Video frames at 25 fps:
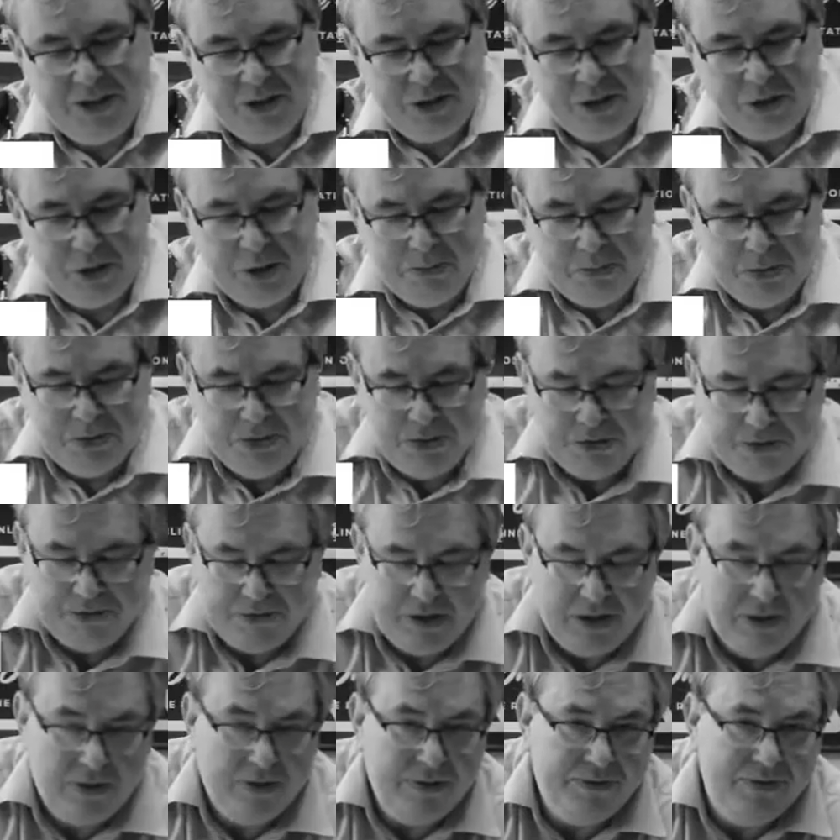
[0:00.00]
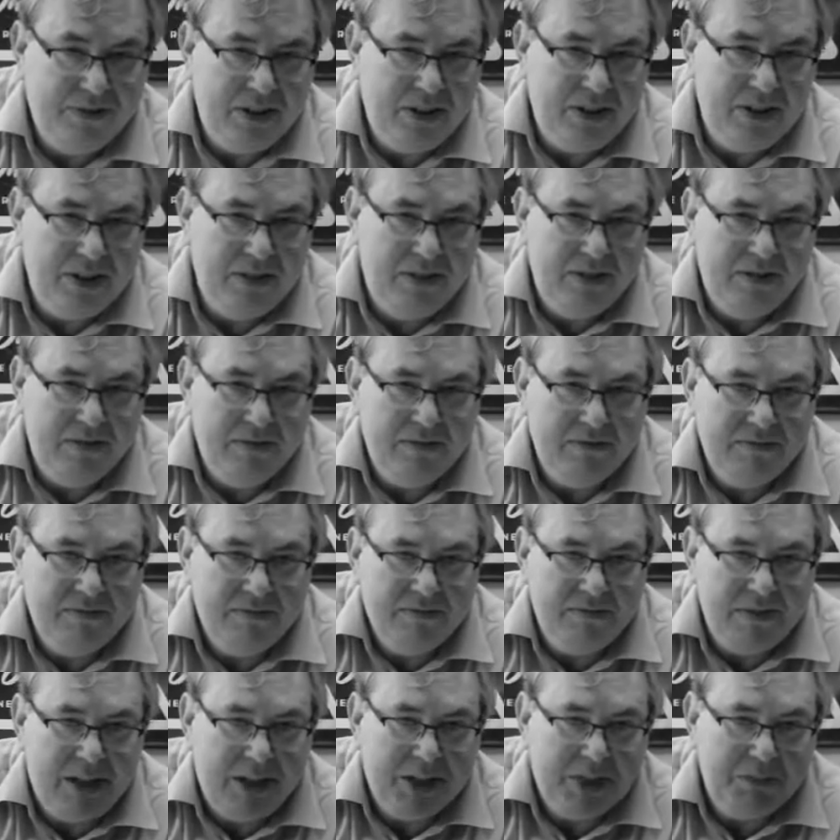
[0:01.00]
subgenre of the
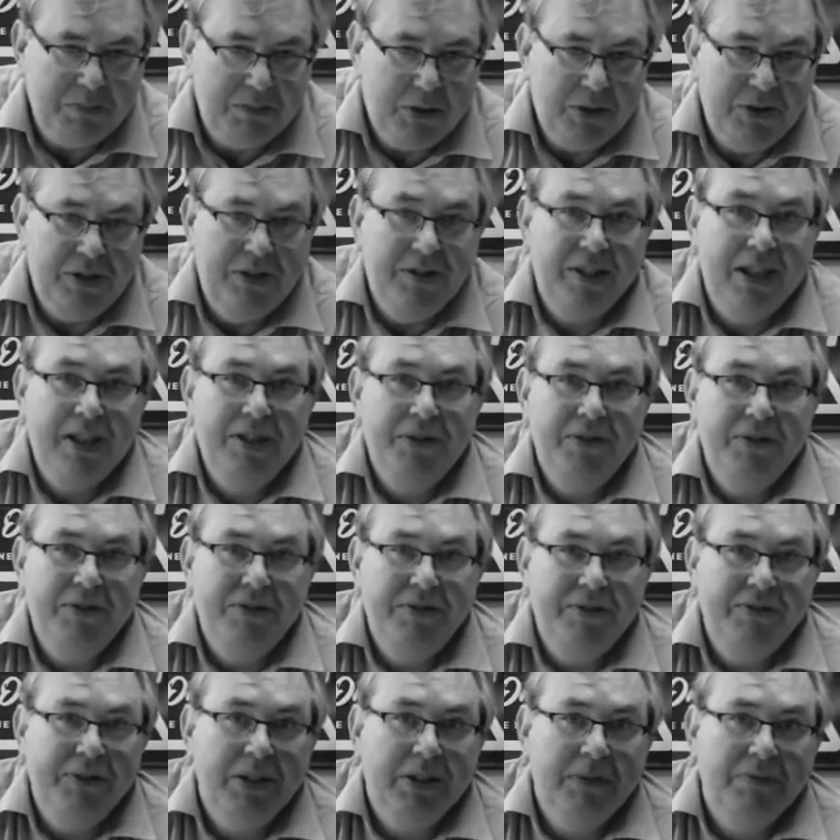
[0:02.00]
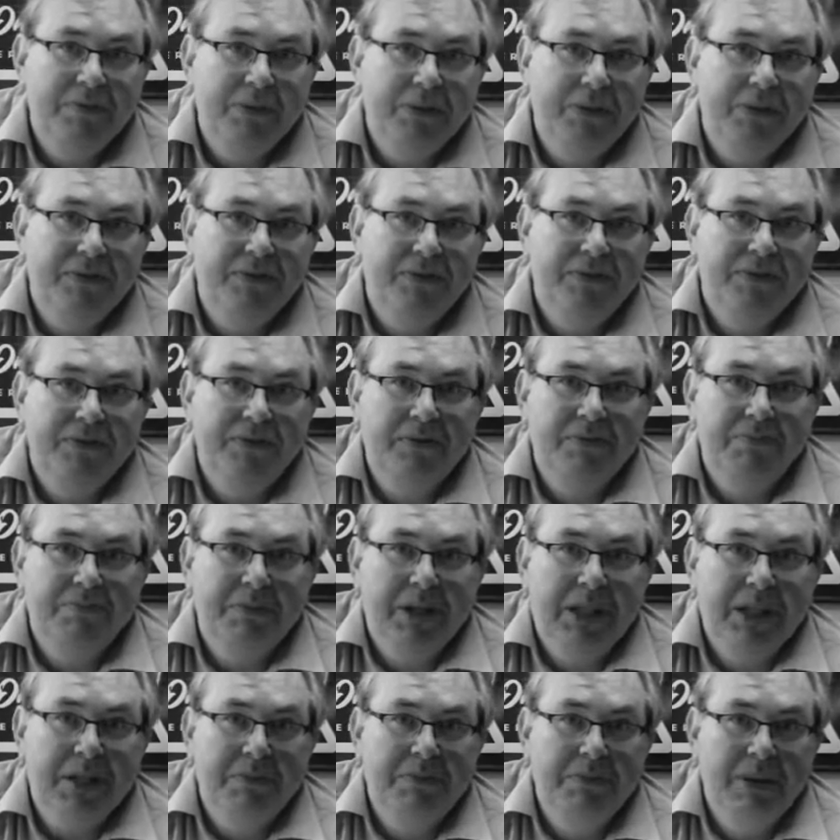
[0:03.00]
exploitation films of
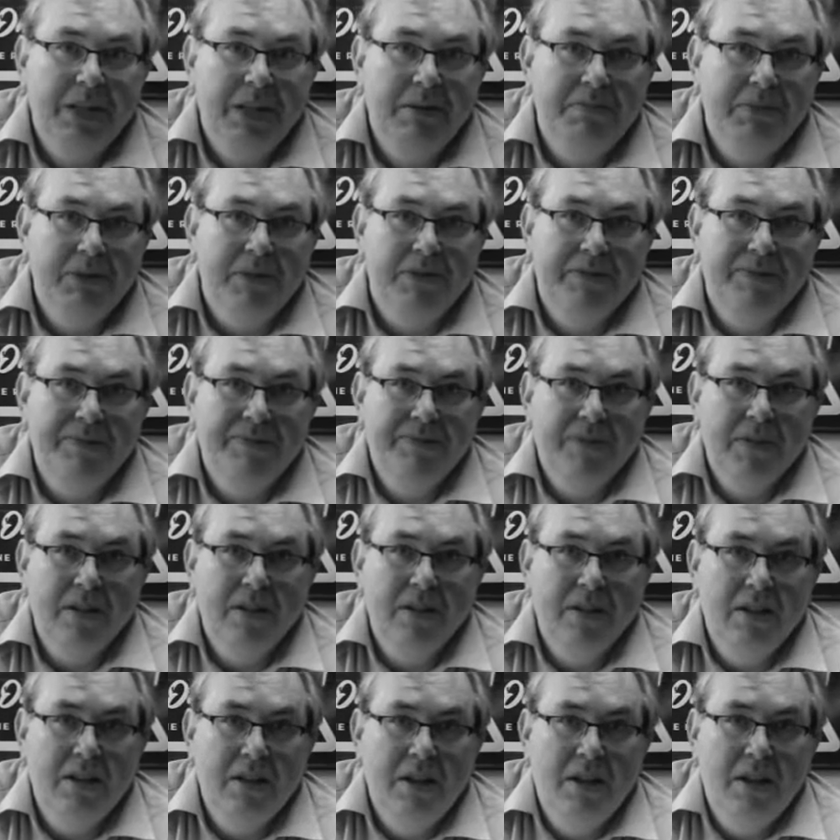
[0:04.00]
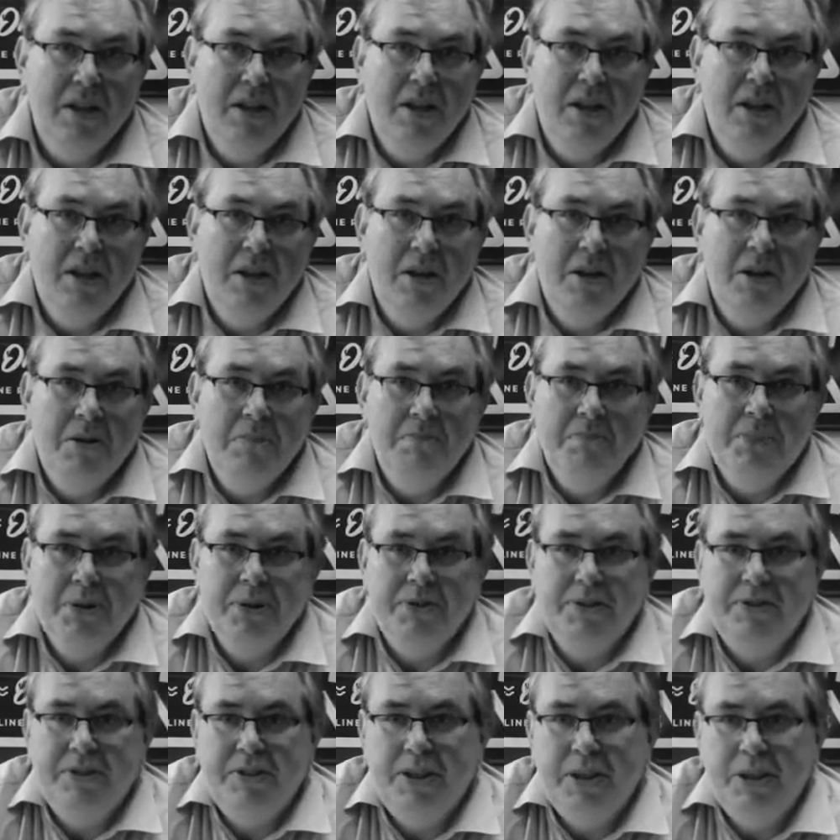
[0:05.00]
black people.
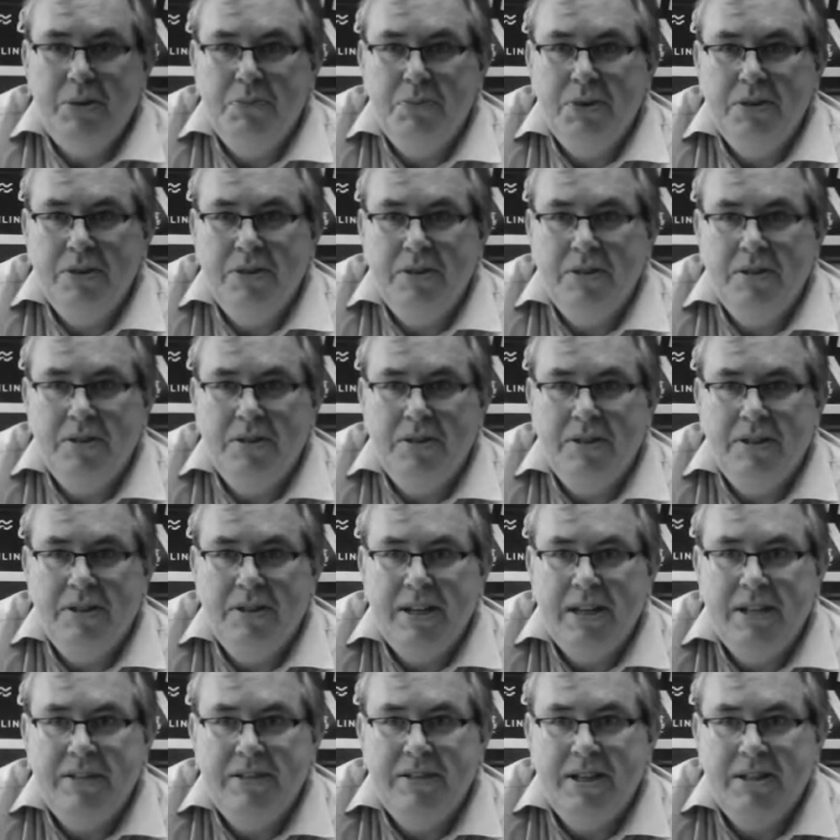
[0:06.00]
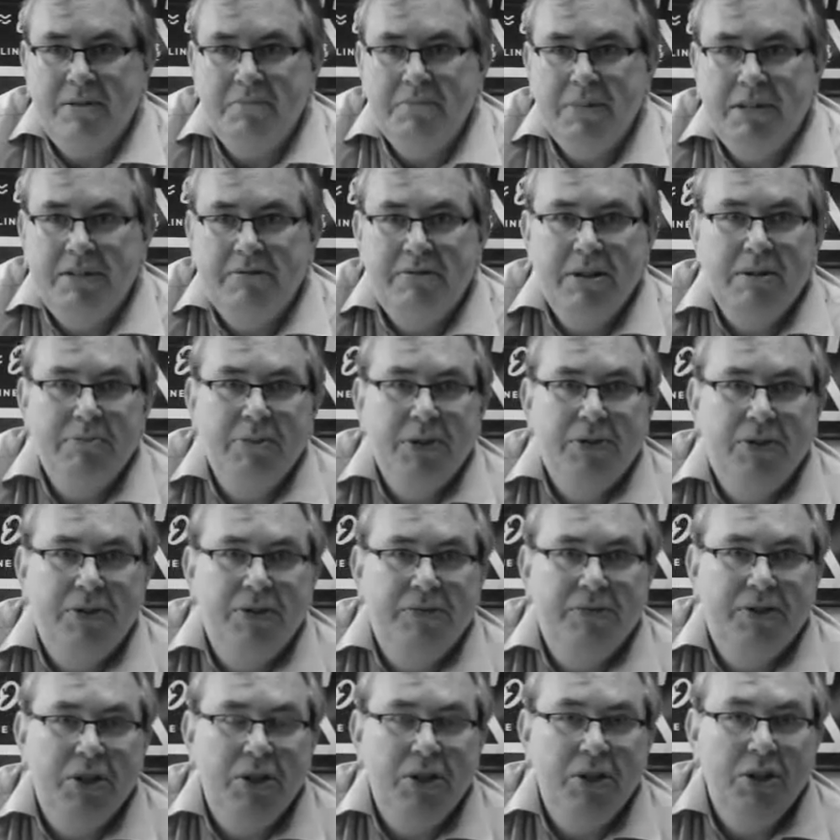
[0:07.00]
But they were an exact mirror image
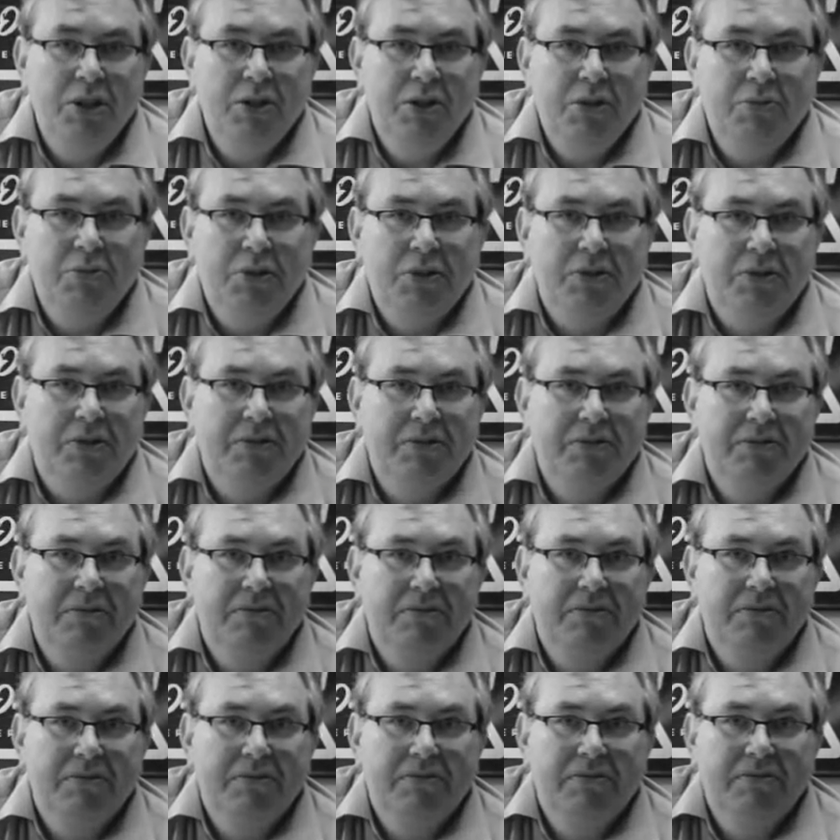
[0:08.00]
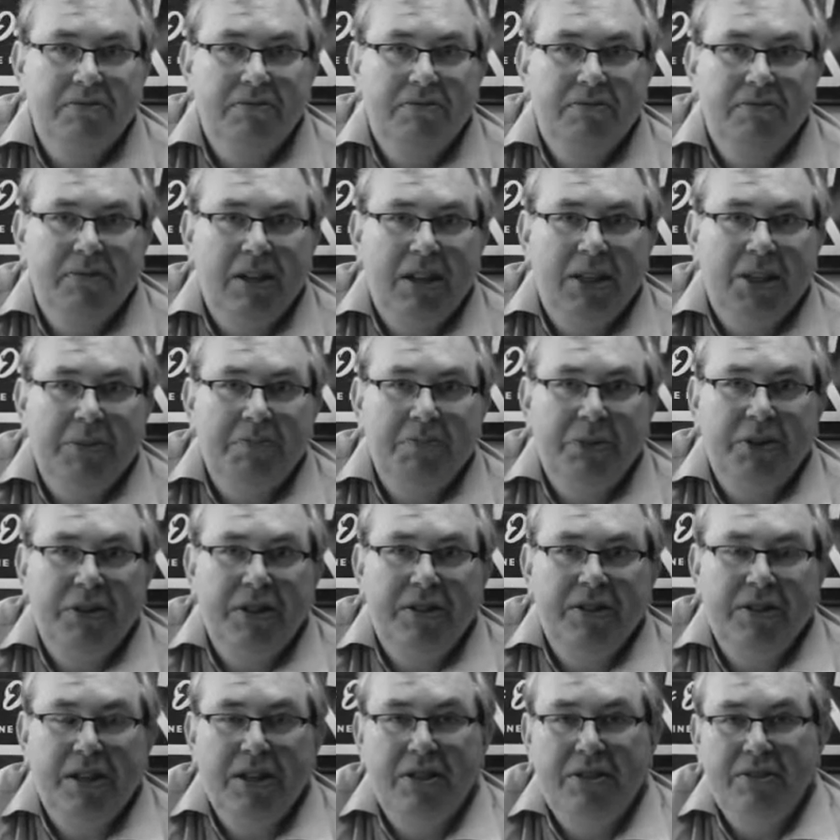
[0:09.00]
of the usual
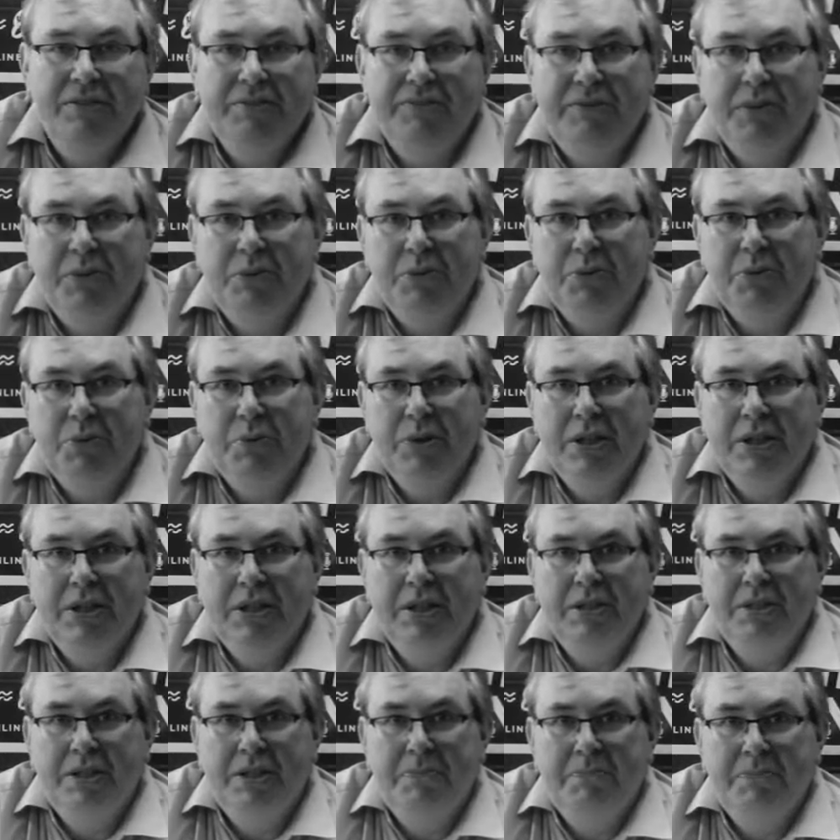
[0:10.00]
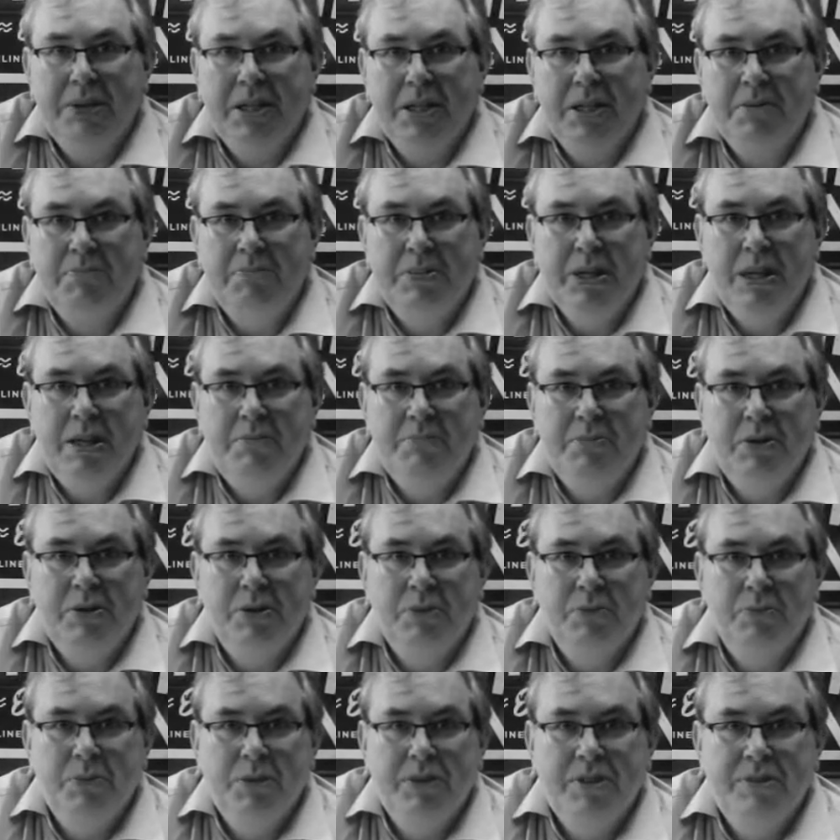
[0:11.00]
exploitation films where the black
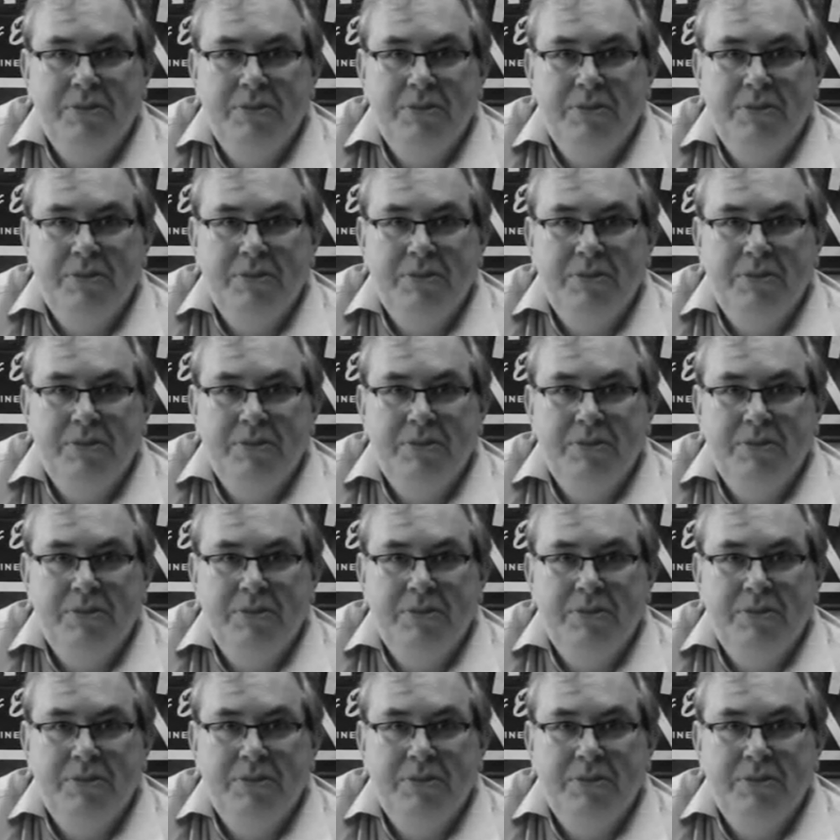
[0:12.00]
people were